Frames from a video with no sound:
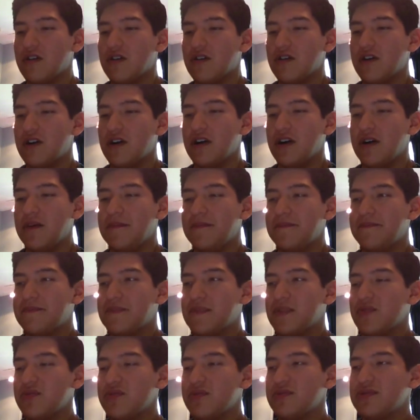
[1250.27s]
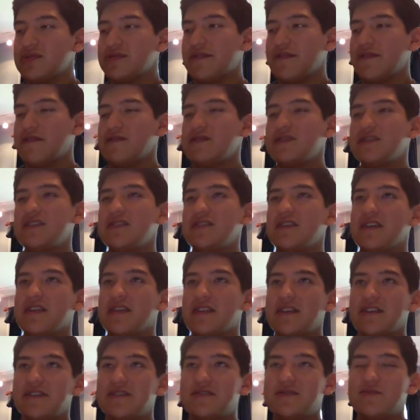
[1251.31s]
are the only ones I've ever seen like
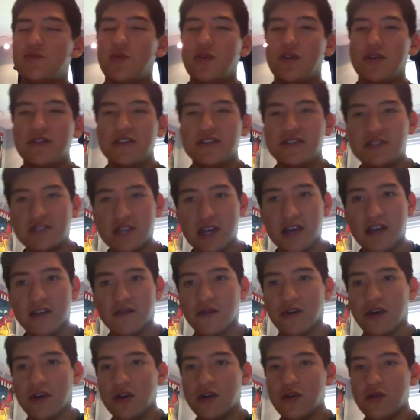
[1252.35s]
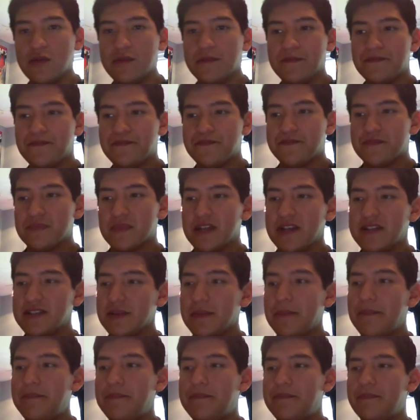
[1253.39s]
this, where the second row is
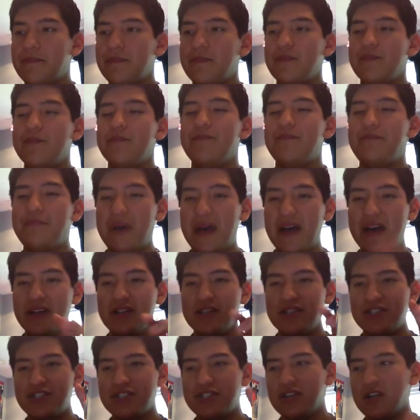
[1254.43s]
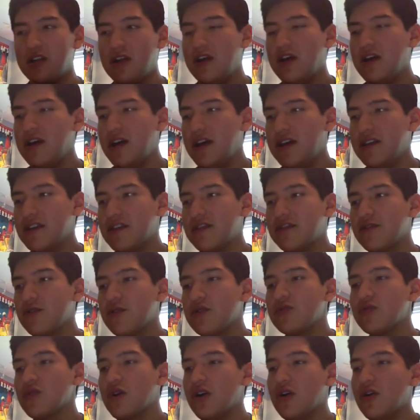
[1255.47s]
a bench and the
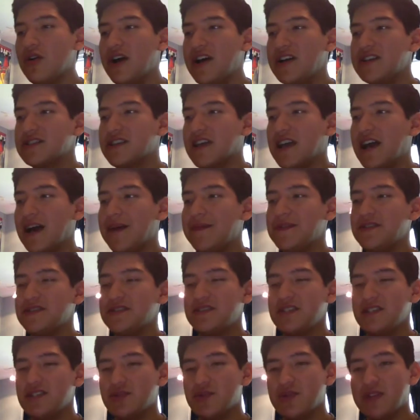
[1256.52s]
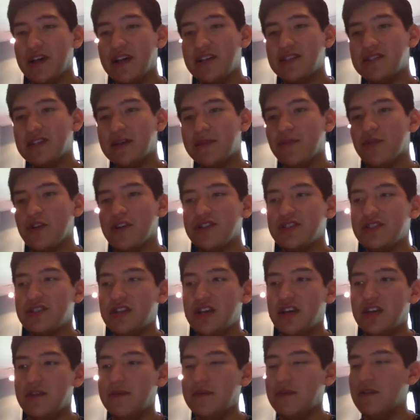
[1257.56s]
third row has captain seats with that separation
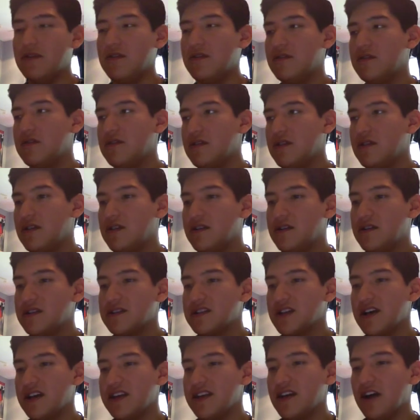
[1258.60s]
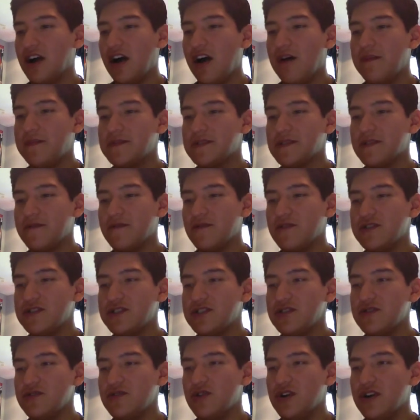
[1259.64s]
down the middle. Kind of the opposite of
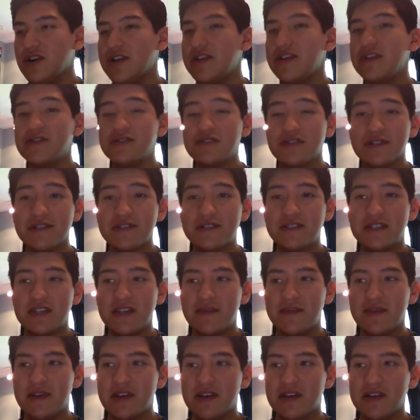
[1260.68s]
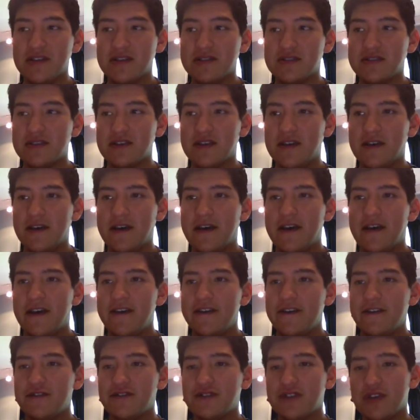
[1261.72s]
what you usually see, because
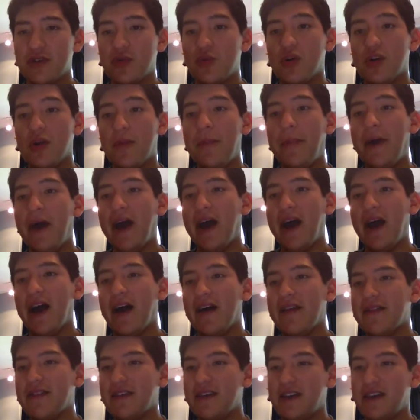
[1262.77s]
usually you want a path